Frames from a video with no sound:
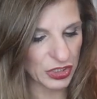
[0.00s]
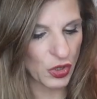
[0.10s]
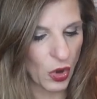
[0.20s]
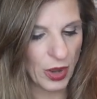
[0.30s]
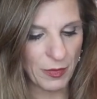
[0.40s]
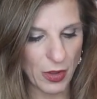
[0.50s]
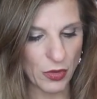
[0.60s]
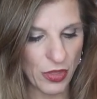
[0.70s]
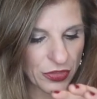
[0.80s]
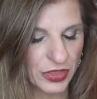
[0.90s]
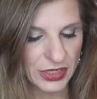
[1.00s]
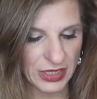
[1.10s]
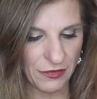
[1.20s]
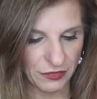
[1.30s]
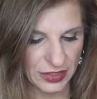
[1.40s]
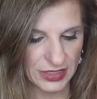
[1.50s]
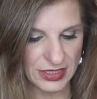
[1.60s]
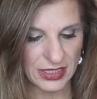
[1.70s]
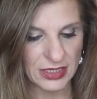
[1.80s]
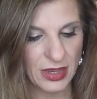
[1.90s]
talk about the
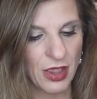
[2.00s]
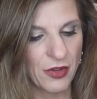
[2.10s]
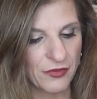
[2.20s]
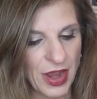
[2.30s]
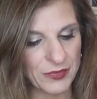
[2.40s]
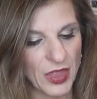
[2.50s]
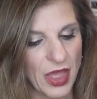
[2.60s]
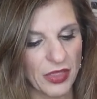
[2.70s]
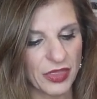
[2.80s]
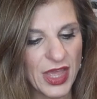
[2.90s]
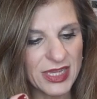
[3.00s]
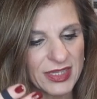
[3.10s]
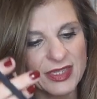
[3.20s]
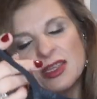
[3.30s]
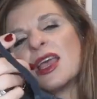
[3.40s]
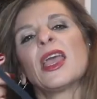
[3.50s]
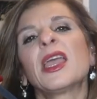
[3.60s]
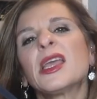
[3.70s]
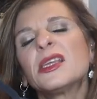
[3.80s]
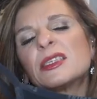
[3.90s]
differences. Right, this
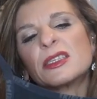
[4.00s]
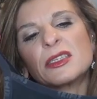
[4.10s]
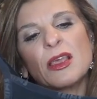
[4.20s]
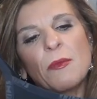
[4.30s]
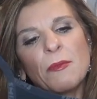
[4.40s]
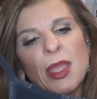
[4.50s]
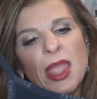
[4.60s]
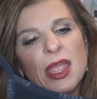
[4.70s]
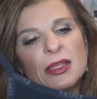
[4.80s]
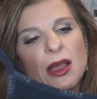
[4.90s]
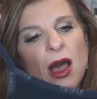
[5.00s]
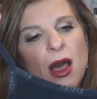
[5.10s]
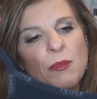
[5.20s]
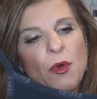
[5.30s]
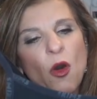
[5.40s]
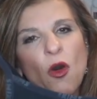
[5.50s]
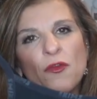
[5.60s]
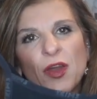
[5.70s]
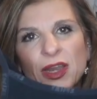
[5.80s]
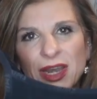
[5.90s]
is made up
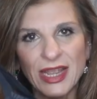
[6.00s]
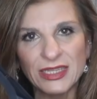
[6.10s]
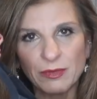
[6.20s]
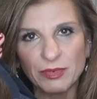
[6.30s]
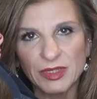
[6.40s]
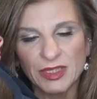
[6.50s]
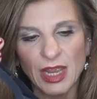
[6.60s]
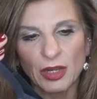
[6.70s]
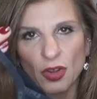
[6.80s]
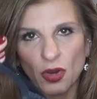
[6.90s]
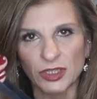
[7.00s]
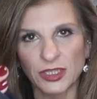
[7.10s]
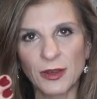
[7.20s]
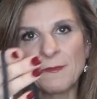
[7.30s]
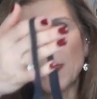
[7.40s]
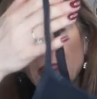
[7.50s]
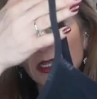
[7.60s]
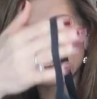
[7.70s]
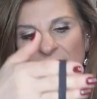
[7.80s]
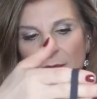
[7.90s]
of 90% cotton,
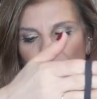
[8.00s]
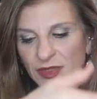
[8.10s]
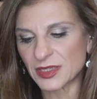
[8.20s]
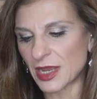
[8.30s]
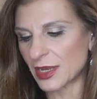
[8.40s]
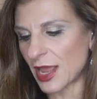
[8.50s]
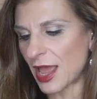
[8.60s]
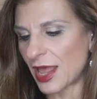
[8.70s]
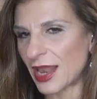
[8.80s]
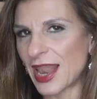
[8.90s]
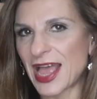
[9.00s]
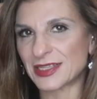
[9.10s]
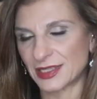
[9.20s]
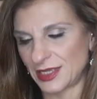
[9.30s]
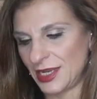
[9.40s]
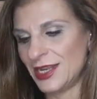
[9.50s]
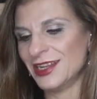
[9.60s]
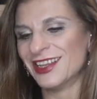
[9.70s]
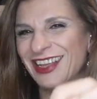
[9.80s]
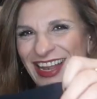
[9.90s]
10% elastin.
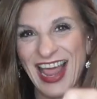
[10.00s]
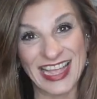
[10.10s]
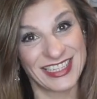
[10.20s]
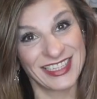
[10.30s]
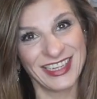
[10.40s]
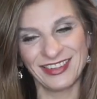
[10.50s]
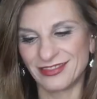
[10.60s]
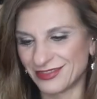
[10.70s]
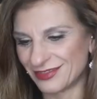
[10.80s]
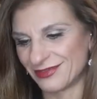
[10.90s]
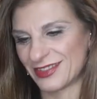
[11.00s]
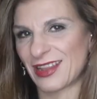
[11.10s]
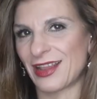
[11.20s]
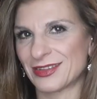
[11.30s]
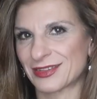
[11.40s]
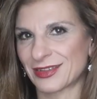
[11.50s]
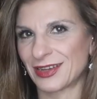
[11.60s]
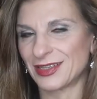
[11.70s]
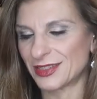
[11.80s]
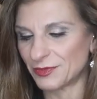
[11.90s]
It's
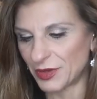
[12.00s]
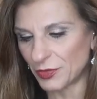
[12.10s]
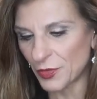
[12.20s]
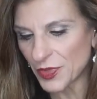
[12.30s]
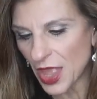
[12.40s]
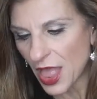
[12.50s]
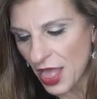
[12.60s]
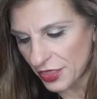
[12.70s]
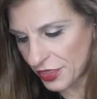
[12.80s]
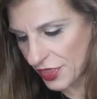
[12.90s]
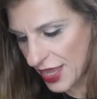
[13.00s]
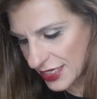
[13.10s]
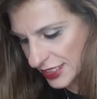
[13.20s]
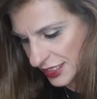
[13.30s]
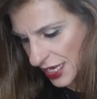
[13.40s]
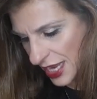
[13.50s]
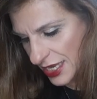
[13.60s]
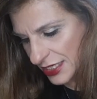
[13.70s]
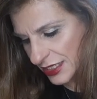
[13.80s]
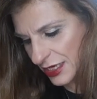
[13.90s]
elasticated, people. This
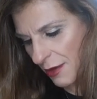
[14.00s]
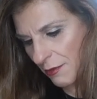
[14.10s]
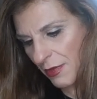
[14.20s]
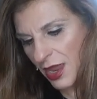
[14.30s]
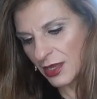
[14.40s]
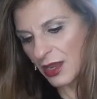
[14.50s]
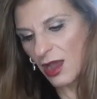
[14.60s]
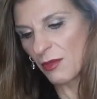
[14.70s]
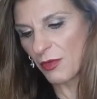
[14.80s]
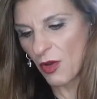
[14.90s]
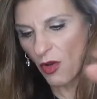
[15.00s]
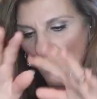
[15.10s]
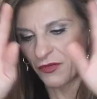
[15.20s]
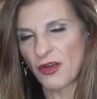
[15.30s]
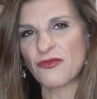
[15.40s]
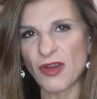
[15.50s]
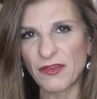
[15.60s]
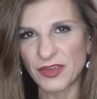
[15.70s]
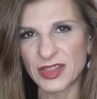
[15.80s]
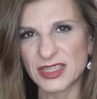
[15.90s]
is made up of
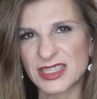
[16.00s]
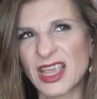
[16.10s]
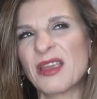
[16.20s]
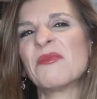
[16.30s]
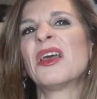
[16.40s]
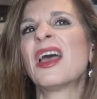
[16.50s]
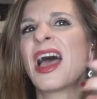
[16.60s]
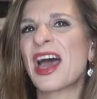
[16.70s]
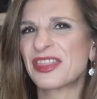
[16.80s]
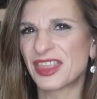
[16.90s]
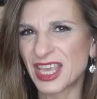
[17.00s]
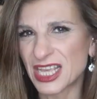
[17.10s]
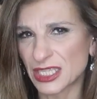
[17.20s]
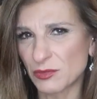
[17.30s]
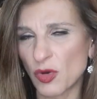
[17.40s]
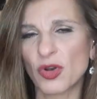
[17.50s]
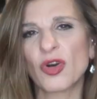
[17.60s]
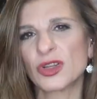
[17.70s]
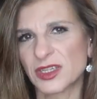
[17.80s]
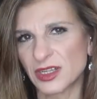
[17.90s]
roughly the same. I think it's more
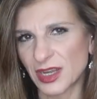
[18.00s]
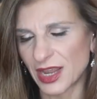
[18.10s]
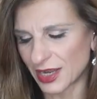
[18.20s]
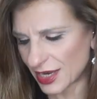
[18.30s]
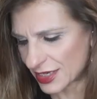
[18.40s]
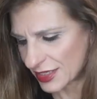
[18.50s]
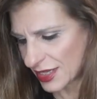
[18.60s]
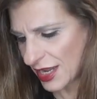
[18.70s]
cotton and less